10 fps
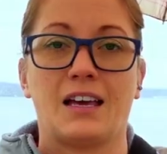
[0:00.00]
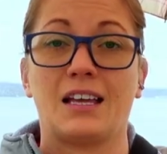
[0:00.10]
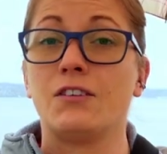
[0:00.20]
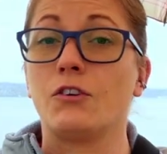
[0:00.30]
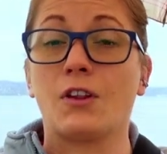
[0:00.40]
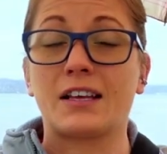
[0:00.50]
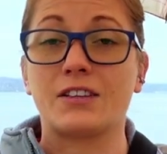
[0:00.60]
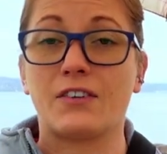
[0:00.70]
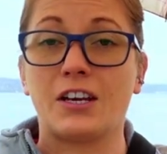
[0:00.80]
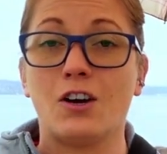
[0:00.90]
And if you like
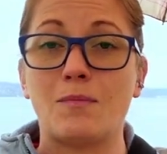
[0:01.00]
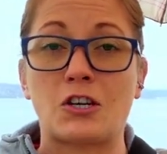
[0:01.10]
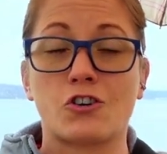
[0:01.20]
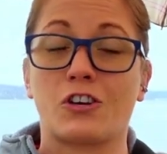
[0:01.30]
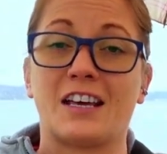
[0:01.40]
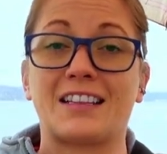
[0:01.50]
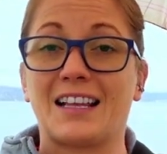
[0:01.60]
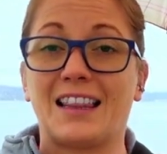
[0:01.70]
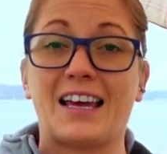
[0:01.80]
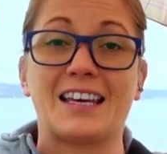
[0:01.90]
the video, make sure to hit
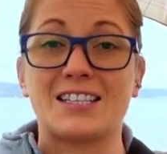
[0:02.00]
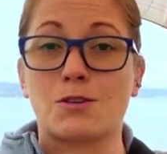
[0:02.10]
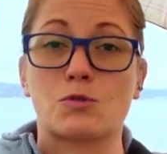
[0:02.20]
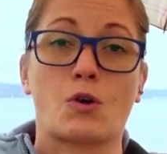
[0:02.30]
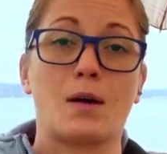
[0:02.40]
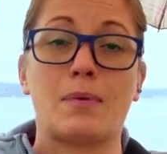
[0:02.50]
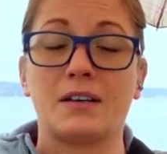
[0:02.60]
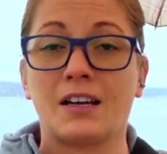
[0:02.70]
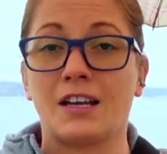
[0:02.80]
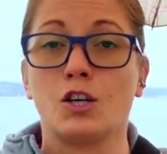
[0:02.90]
that like and subscribe
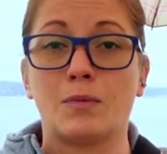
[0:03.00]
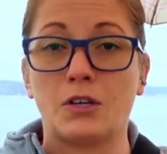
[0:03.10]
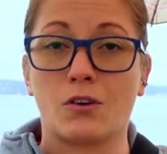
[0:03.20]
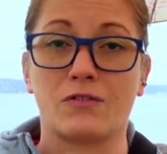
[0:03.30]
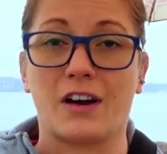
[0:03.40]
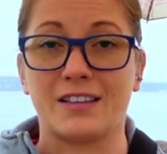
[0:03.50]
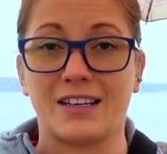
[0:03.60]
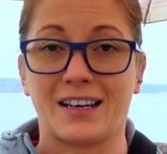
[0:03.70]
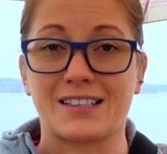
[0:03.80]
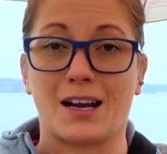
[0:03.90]
button and you'll be notified
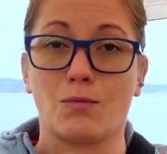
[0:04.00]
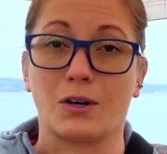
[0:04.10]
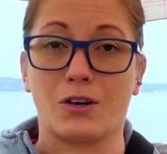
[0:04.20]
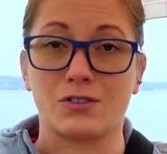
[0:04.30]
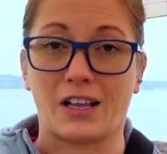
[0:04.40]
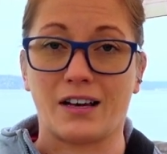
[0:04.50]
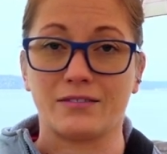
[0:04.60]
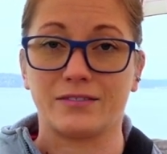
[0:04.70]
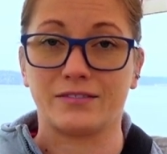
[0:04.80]
the next time one goes live.